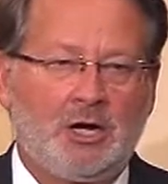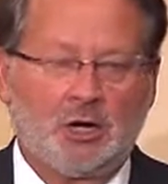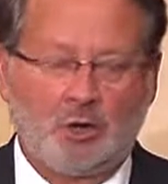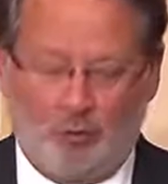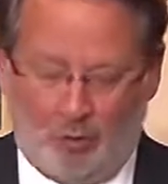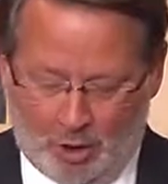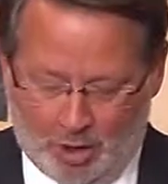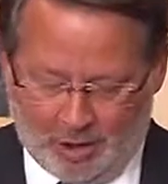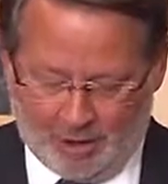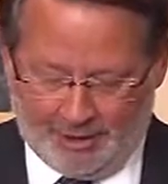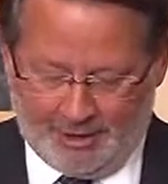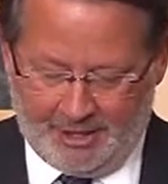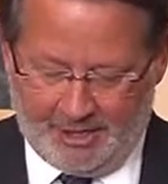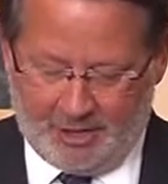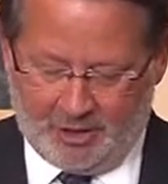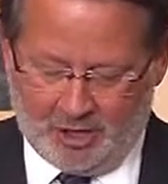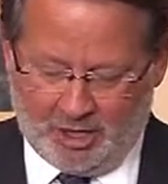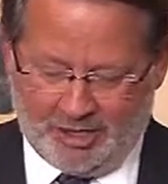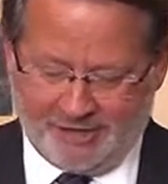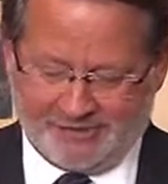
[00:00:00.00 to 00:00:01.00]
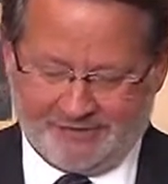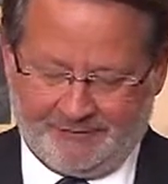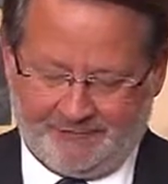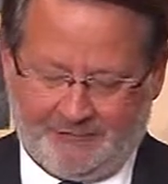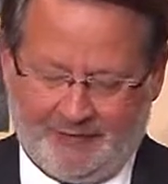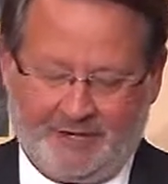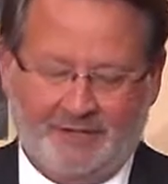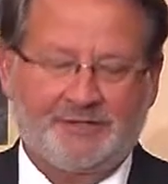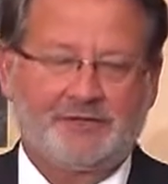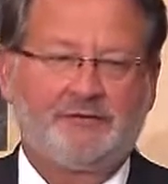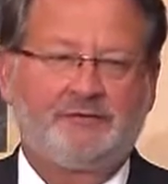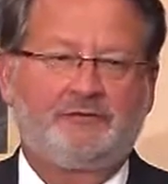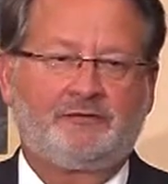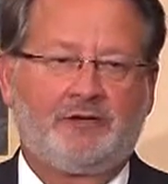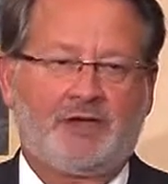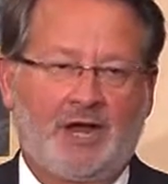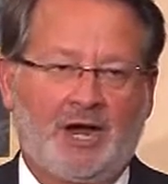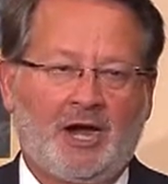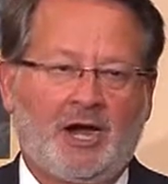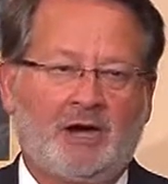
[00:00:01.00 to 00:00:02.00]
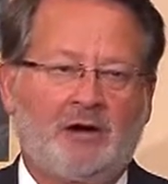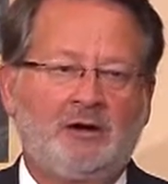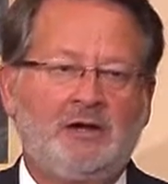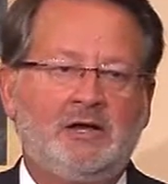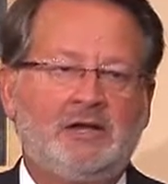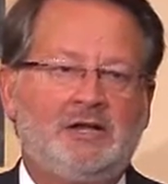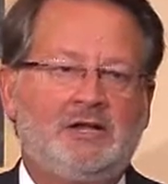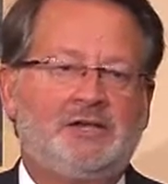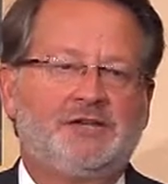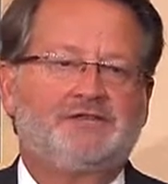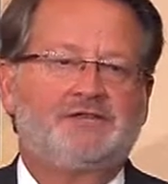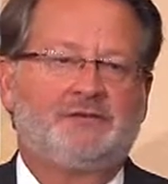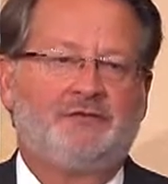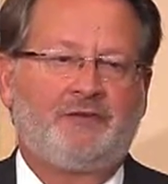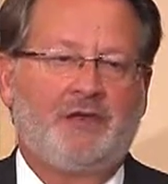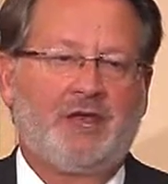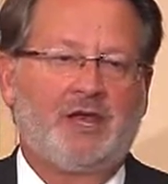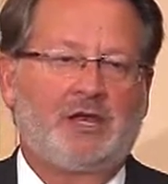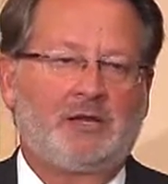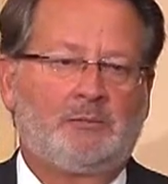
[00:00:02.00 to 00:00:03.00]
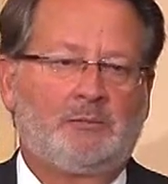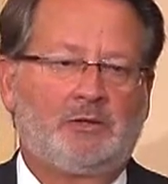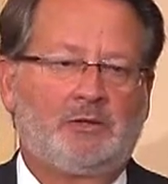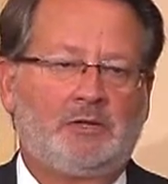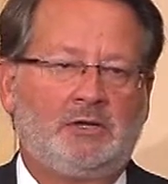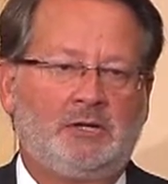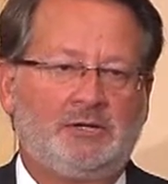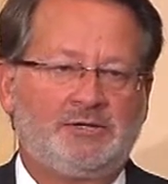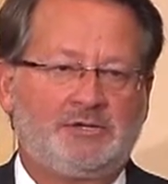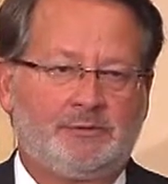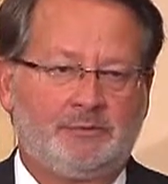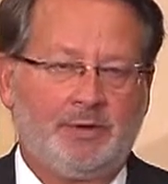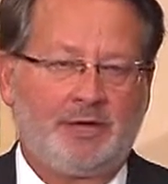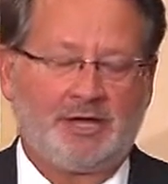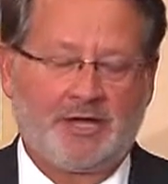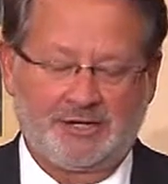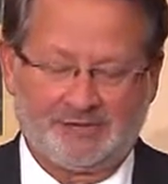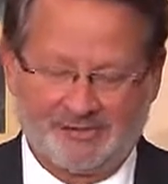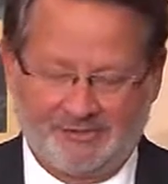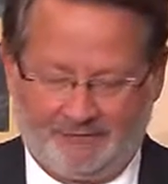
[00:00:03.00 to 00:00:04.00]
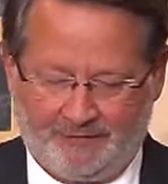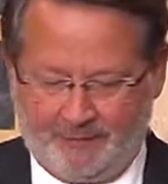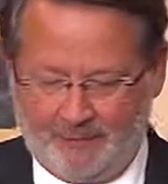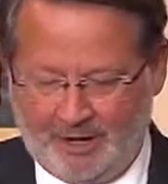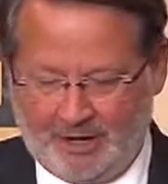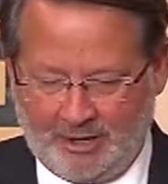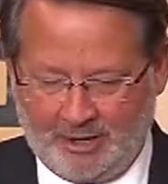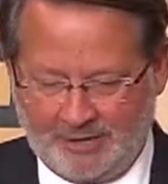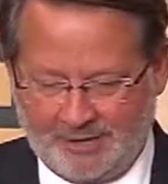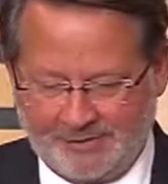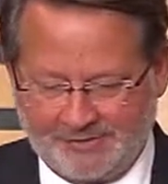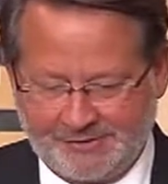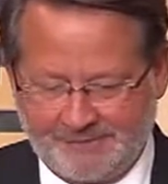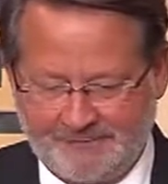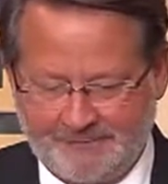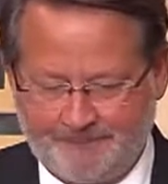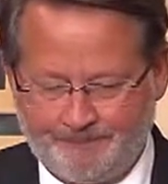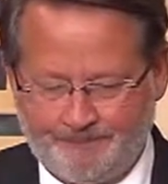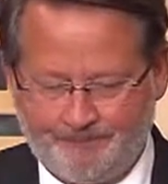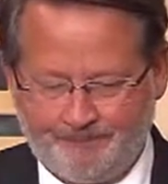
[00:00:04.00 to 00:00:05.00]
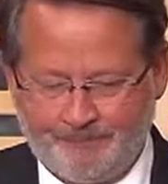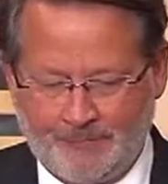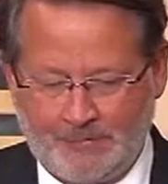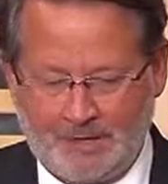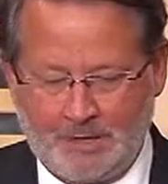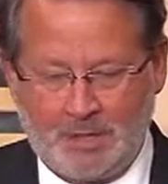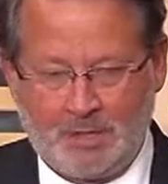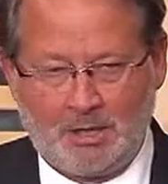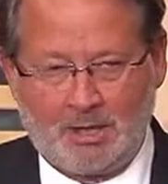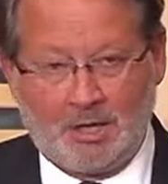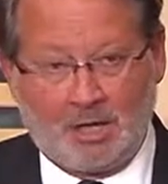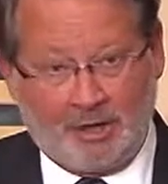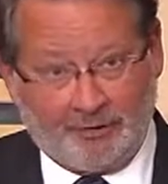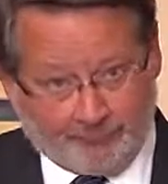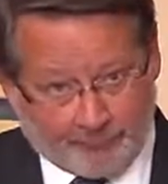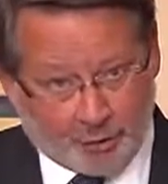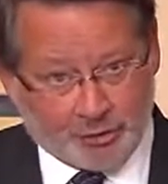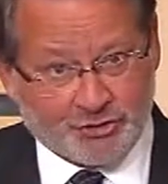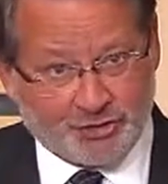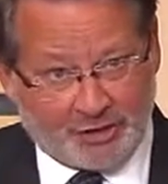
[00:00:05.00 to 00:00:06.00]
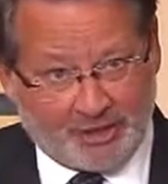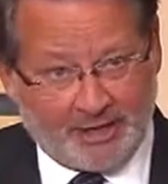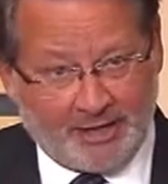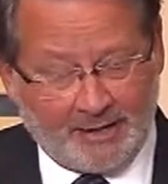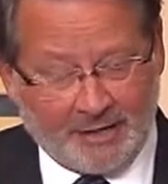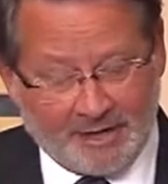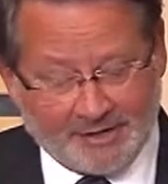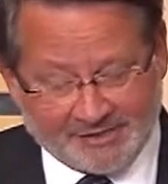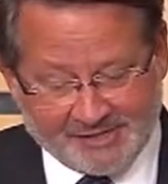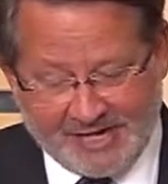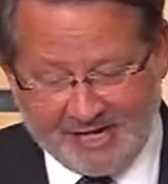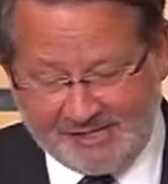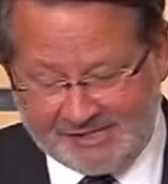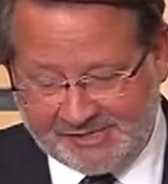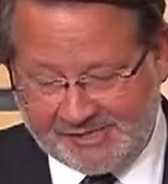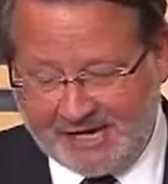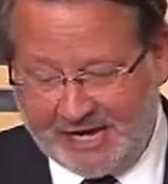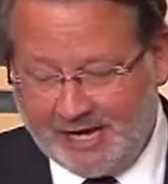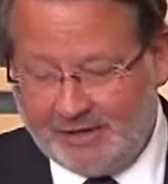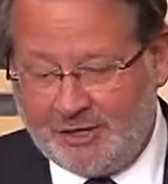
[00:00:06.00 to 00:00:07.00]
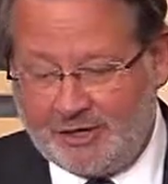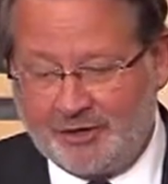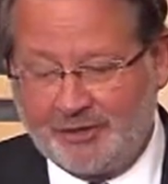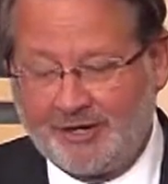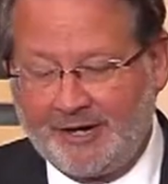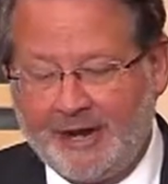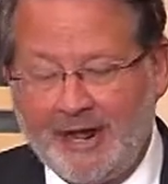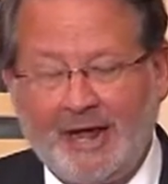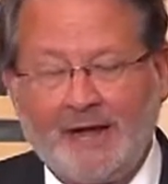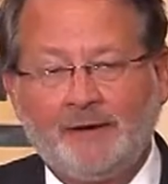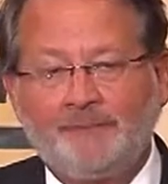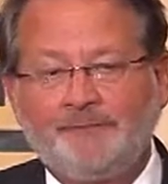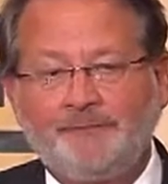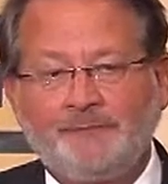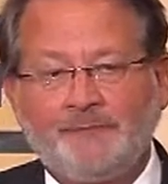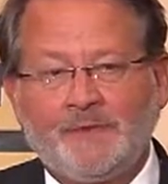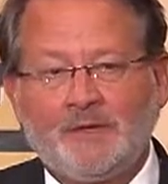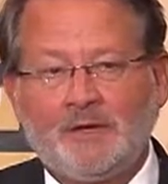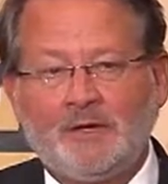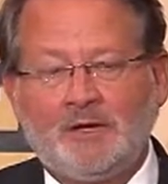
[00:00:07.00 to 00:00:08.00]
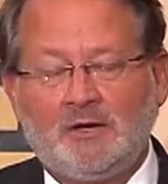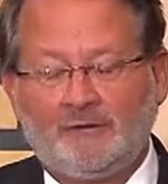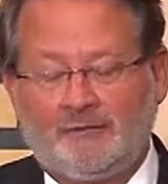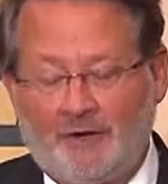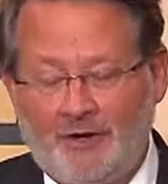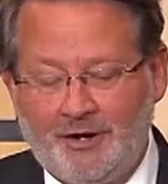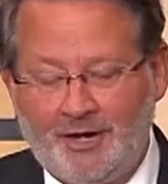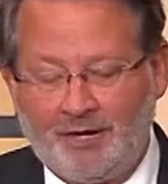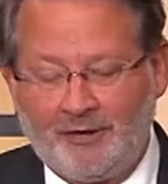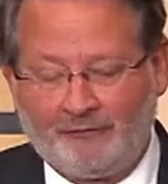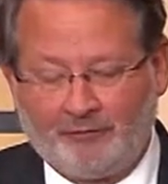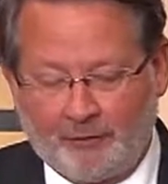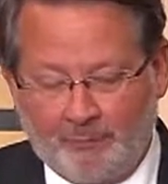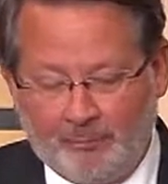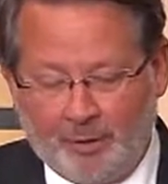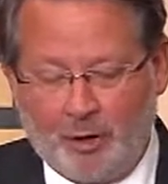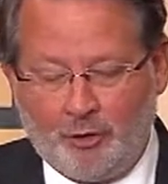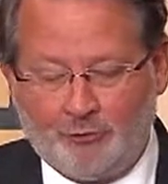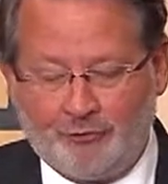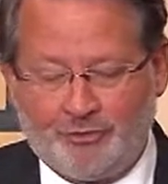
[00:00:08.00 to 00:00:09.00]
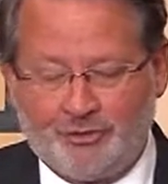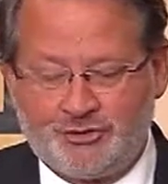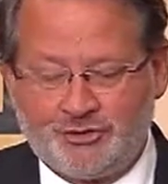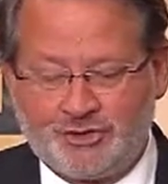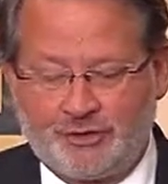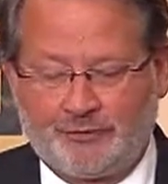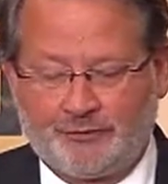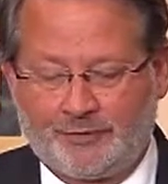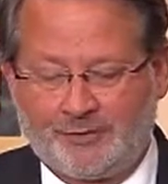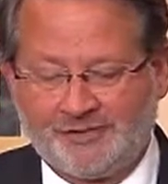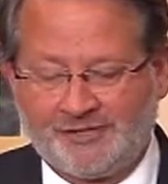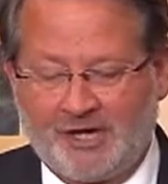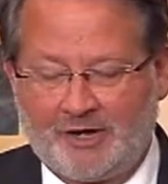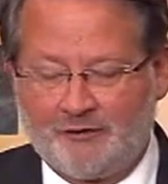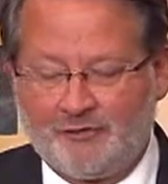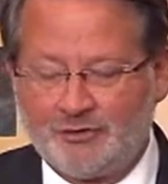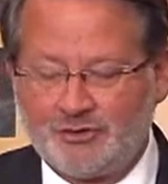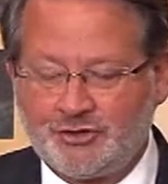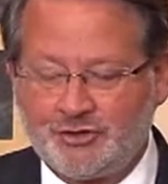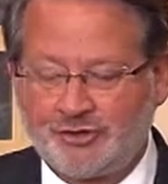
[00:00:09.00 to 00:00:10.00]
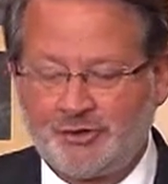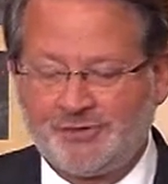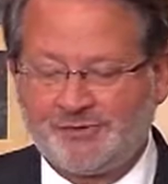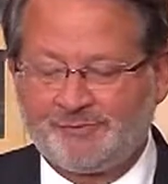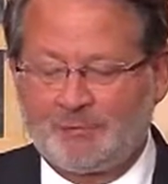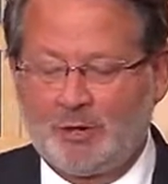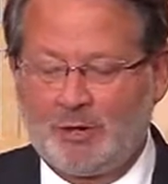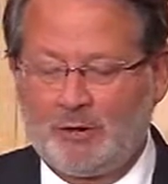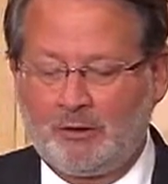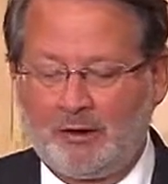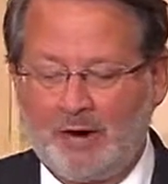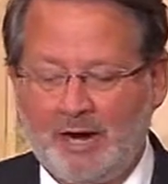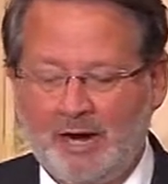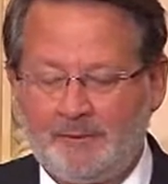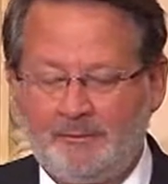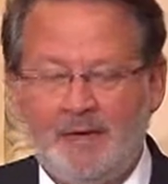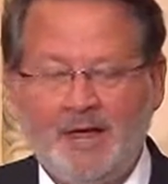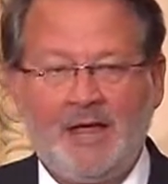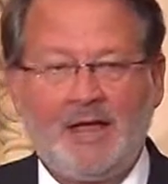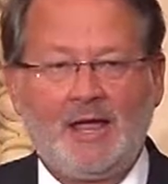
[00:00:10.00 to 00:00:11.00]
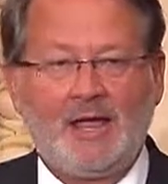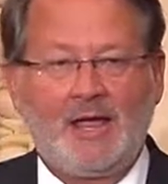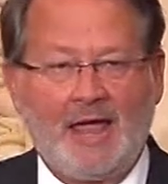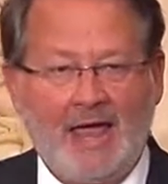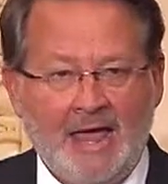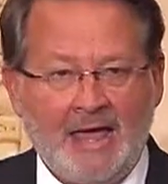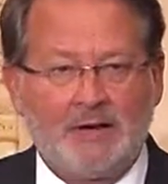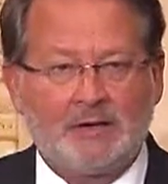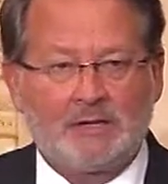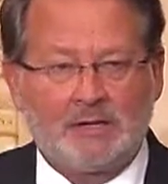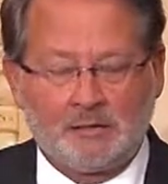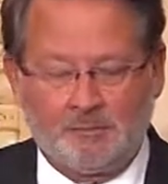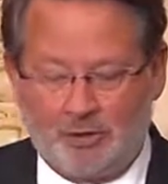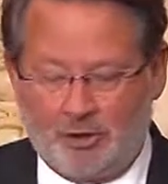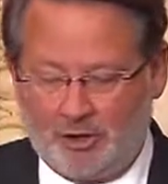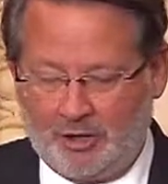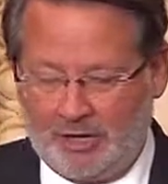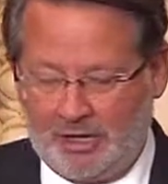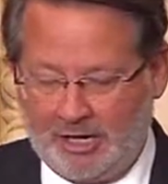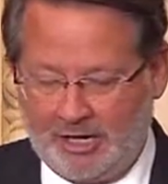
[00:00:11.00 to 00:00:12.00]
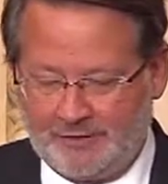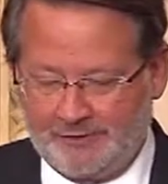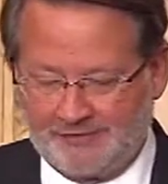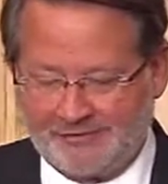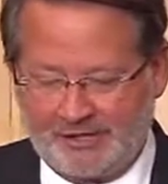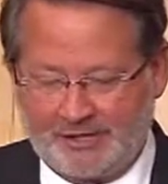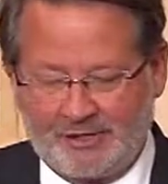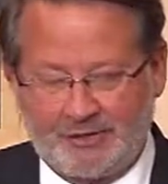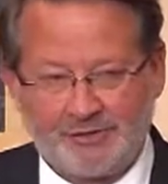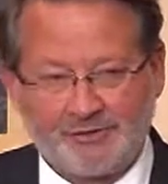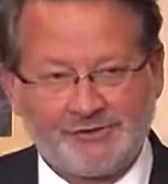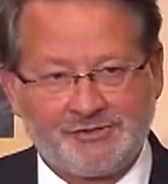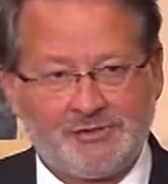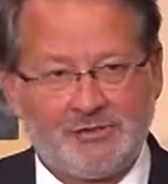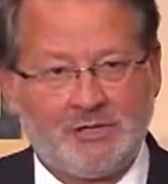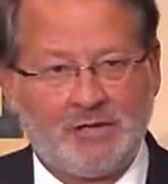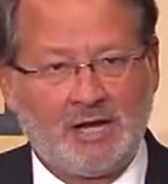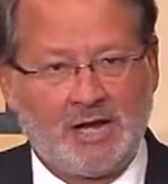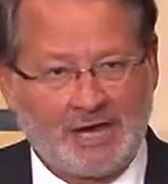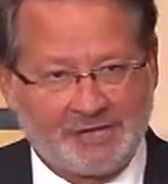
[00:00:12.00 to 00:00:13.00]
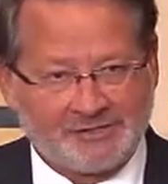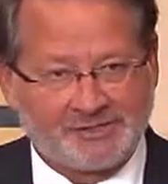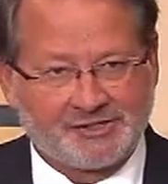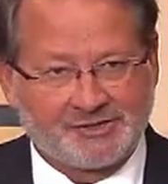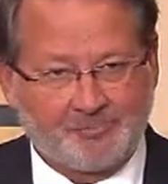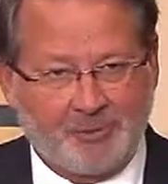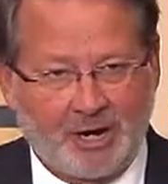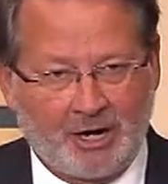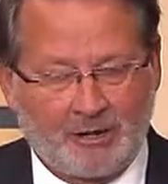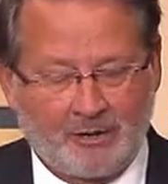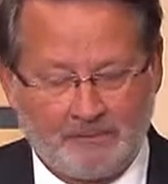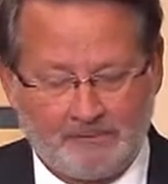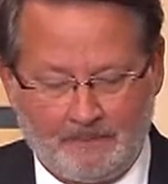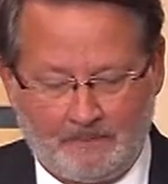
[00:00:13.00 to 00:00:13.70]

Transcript: quality, cost-effective care is available to millions of Americans. Unfortunately, as I stand here today, funding for both the Children's Health Insurance Program and community health centers has expired.